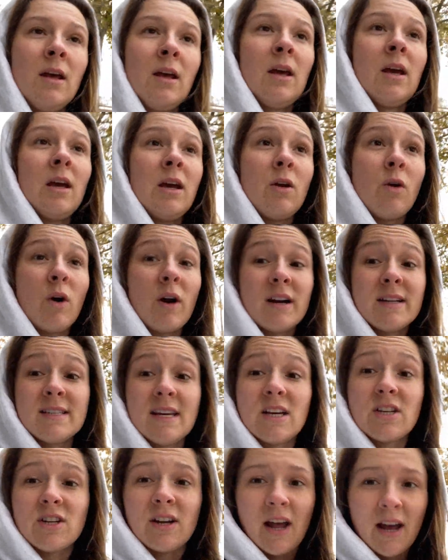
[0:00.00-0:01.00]
an
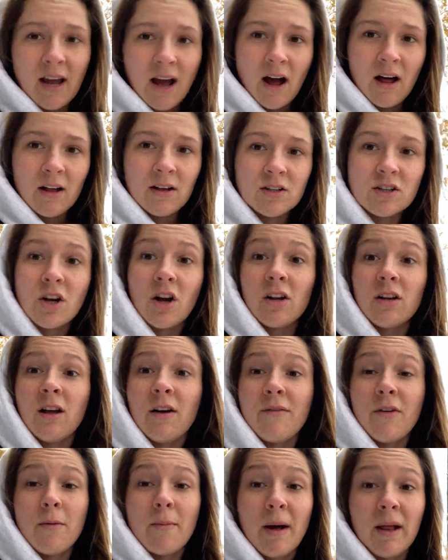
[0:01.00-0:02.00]
organization at college called
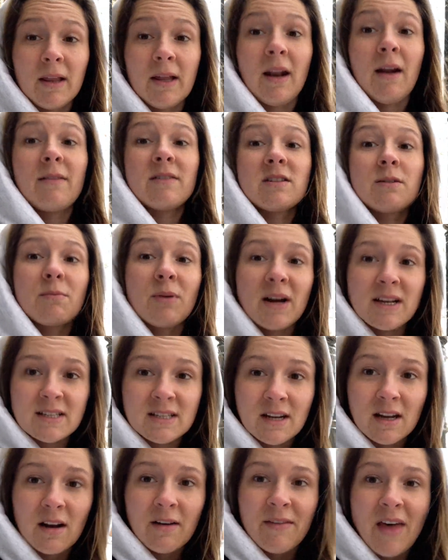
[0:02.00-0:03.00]
Love Your Melon. I was the
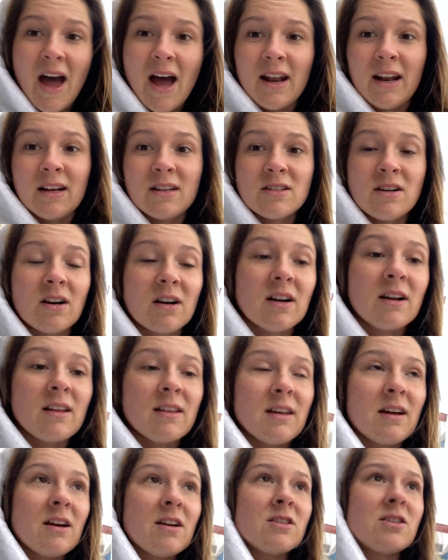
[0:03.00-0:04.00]
president of that and I started it there.